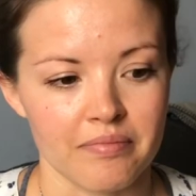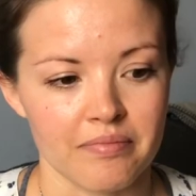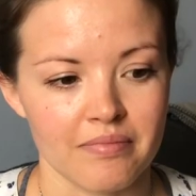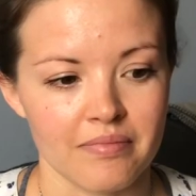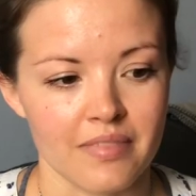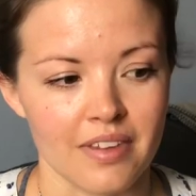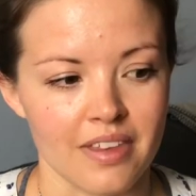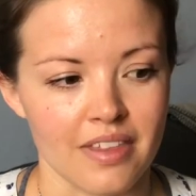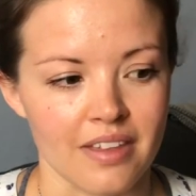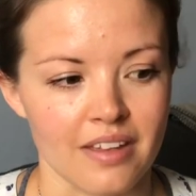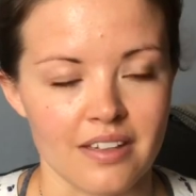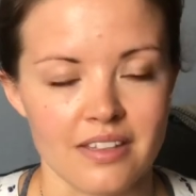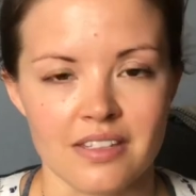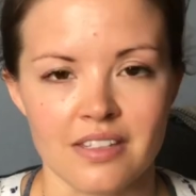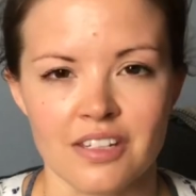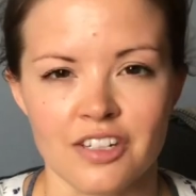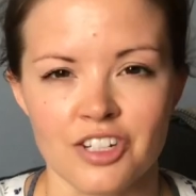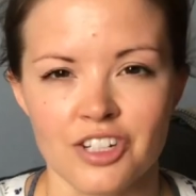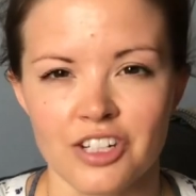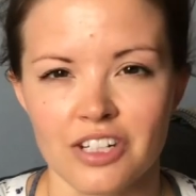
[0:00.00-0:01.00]
the things
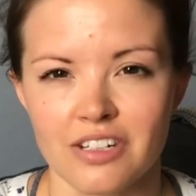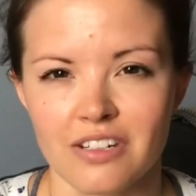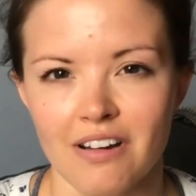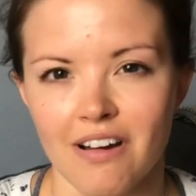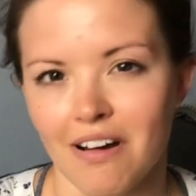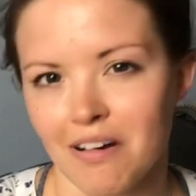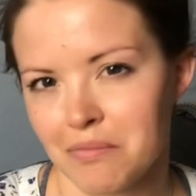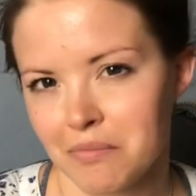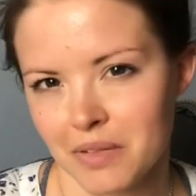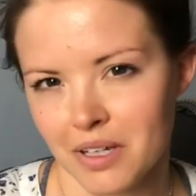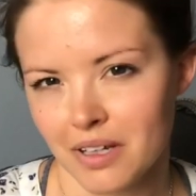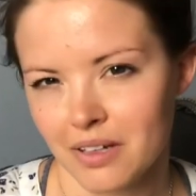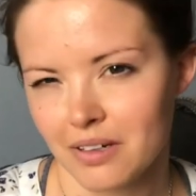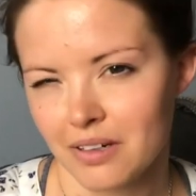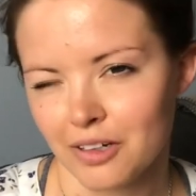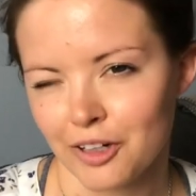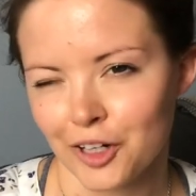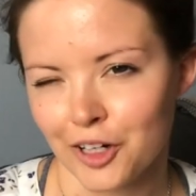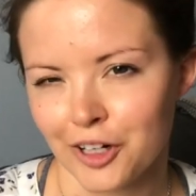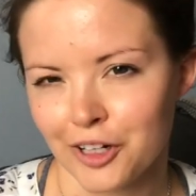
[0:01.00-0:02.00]
that she taught me and
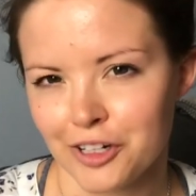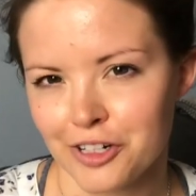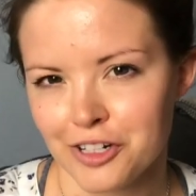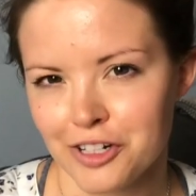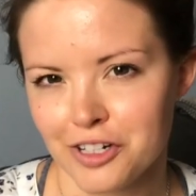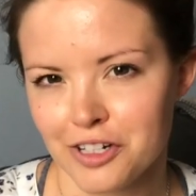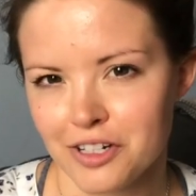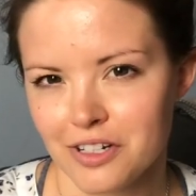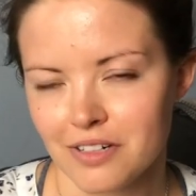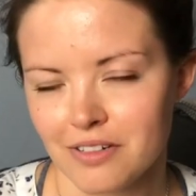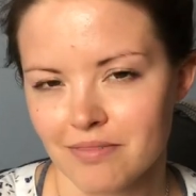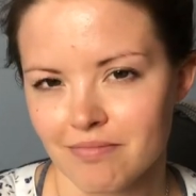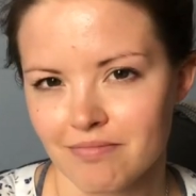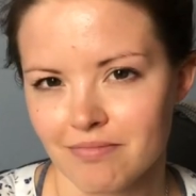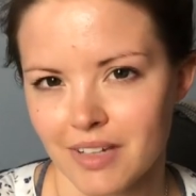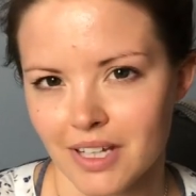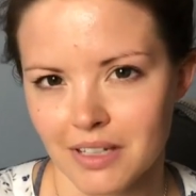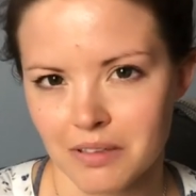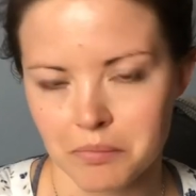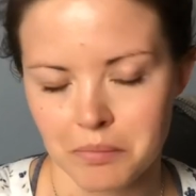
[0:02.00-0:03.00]
encouraged
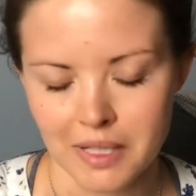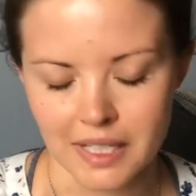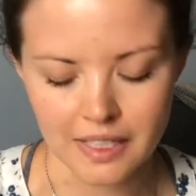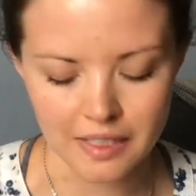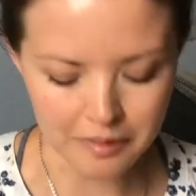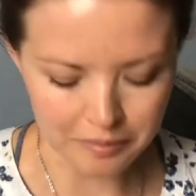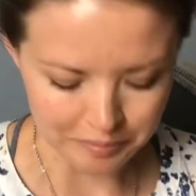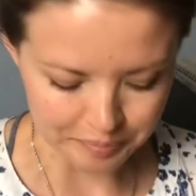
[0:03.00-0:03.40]
in me.